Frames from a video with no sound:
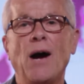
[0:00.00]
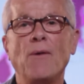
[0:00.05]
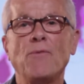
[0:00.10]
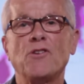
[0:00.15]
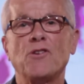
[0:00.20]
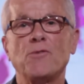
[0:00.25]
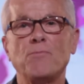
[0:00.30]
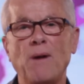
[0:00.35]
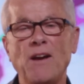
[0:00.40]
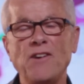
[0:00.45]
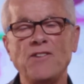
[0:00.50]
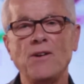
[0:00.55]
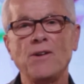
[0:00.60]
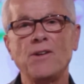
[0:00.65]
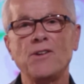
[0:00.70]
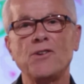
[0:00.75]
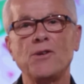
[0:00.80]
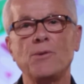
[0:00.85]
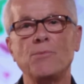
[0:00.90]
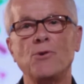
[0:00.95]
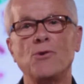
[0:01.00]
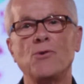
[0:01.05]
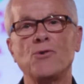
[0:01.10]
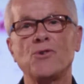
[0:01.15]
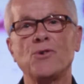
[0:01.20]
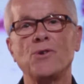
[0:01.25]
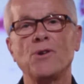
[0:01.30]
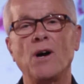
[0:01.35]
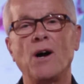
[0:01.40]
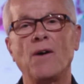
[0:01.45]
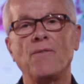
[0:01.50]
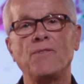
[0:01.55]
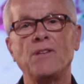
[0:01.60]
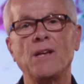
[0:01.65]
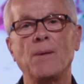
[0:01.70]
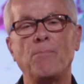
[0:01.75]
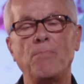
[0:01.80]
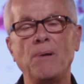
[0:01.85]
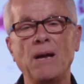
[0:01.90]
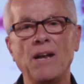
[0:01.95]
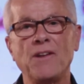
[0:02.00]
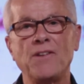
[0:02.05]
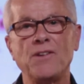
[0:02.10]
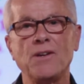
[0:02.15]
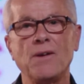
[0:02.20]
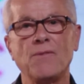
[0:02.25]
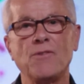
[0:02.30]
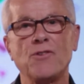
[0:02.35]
how the spatial distribution of the ability